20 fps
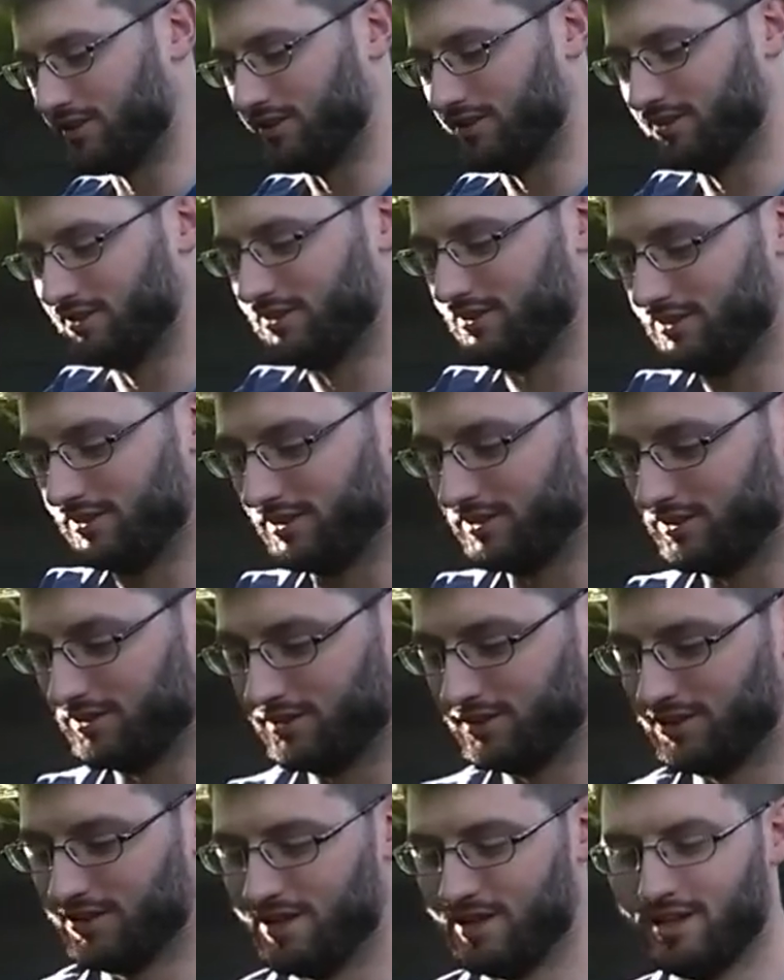Because see,
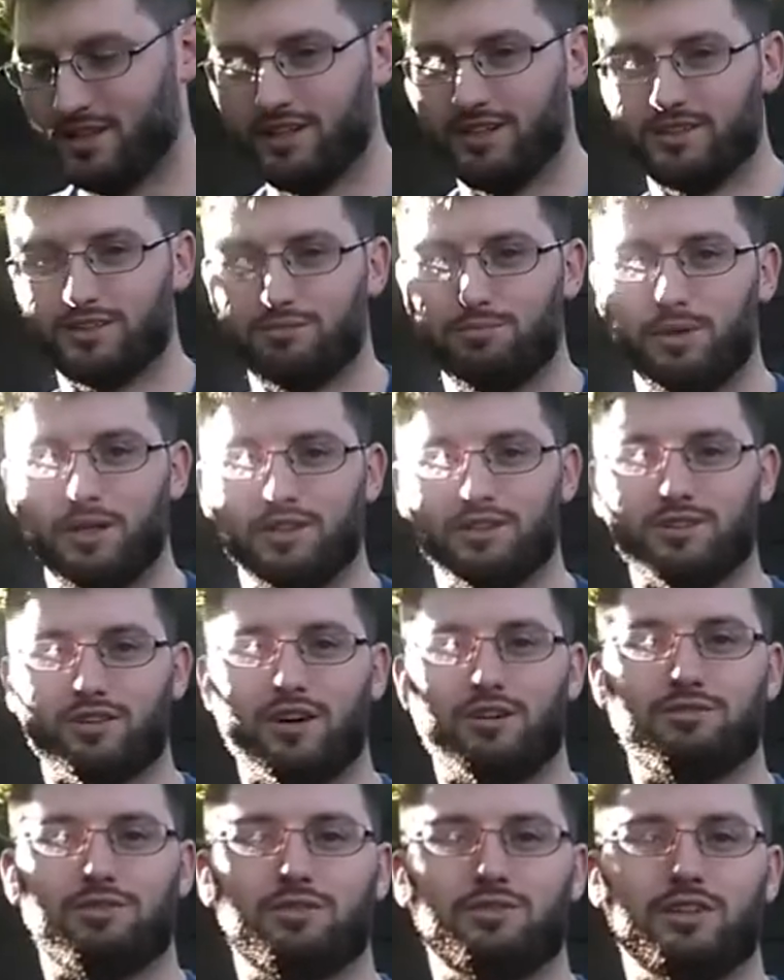it's based
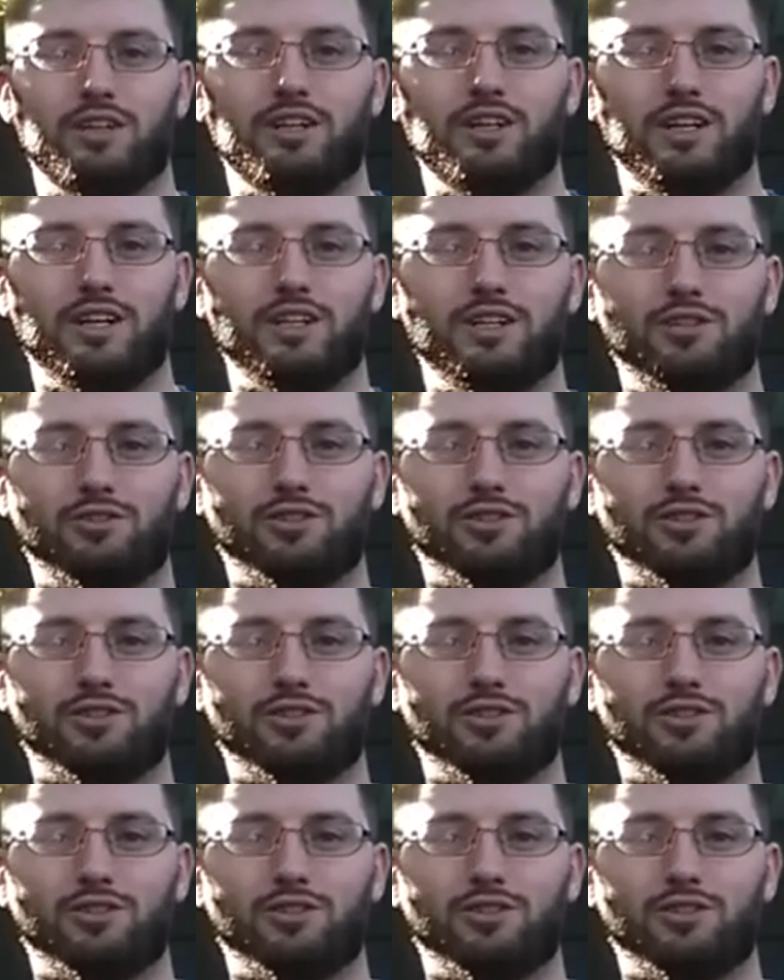off of a